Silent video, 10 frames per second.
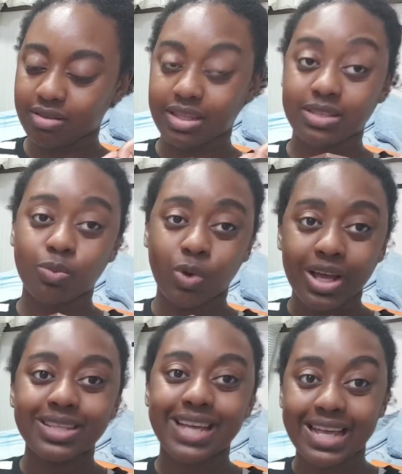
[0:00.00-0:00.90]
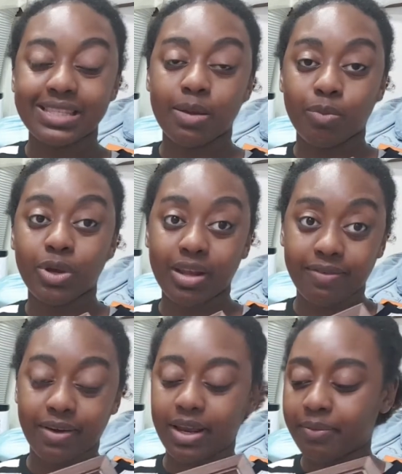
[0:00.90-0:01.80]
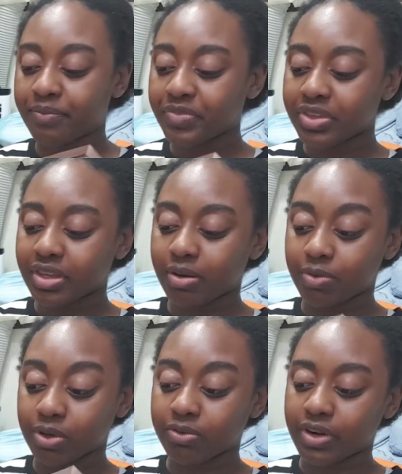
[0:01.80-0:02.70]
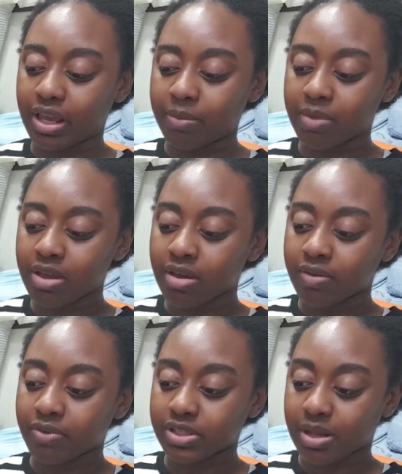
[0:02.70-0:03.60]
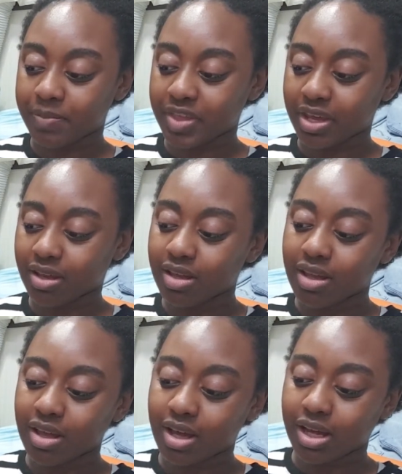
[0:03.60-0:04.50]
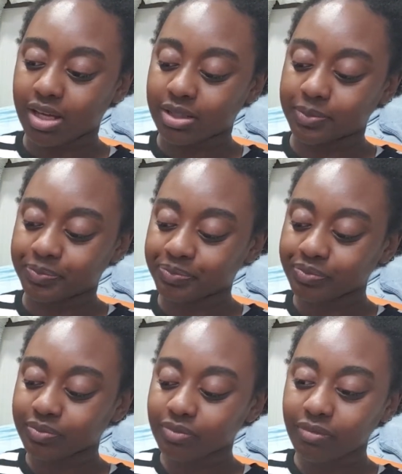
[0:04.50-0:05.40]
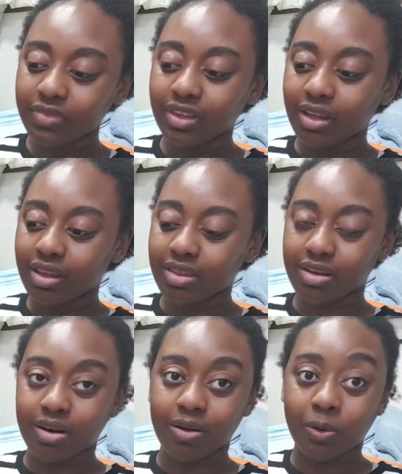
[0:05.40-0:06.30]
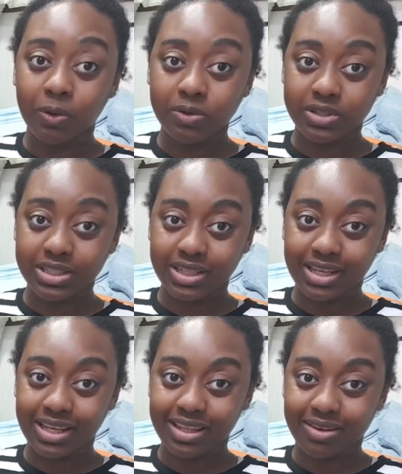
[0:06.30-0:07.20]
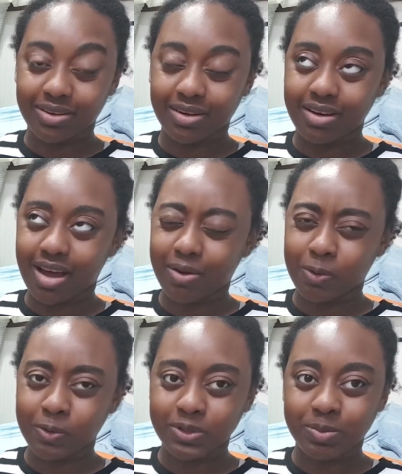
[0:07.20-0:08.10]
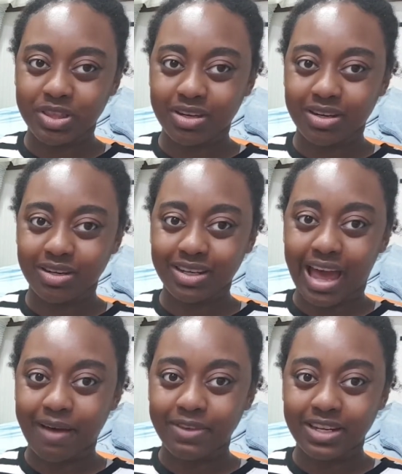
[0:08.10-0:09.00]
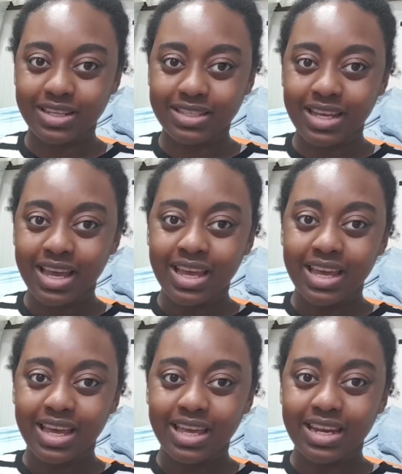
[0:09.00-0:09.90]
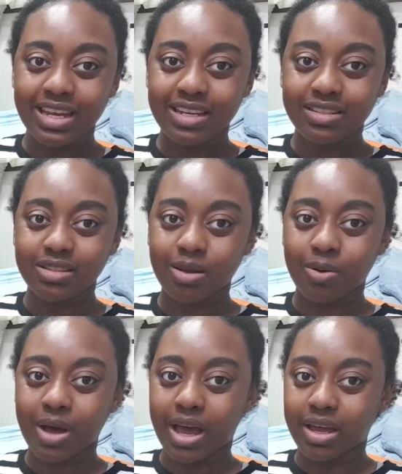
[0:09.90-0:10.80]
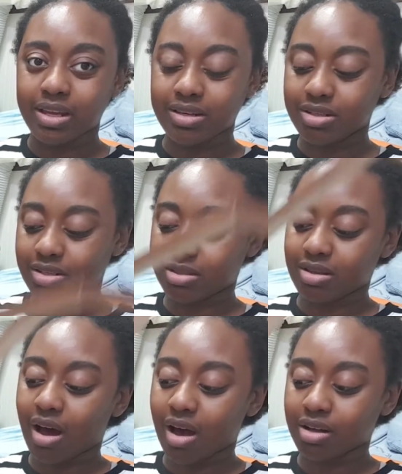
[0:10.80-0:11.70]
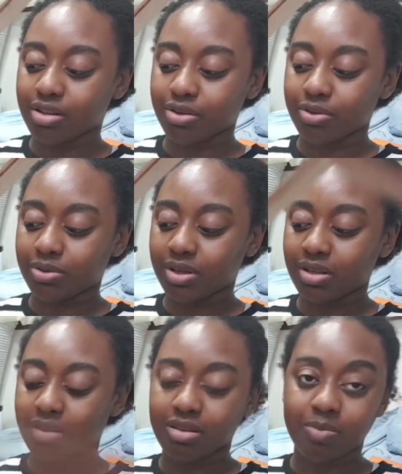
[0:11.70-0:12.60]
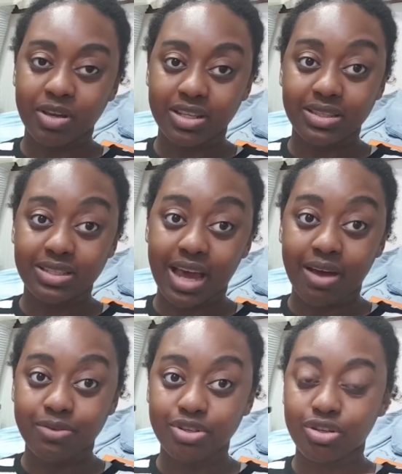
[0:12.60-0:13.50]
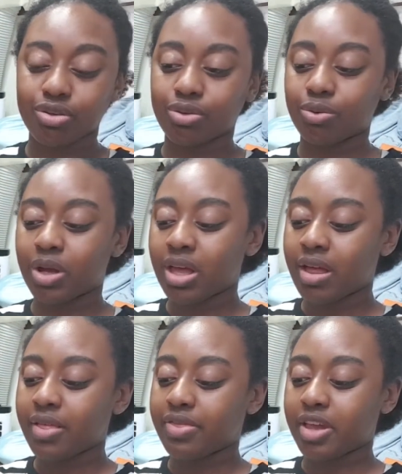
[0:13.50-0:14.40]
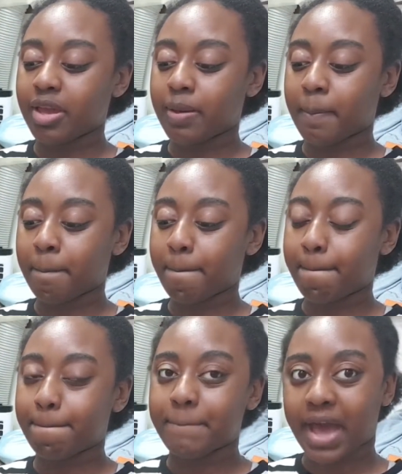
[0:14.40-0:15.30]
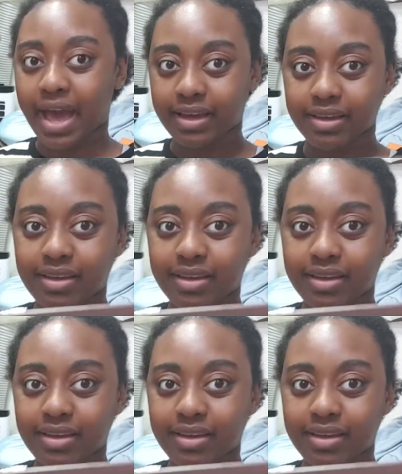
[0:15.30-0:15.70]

this was at some point a frame, a real frame for something. Um, there are holes or not holes, but there are cavities in it. So I just hot glued the pins down to the back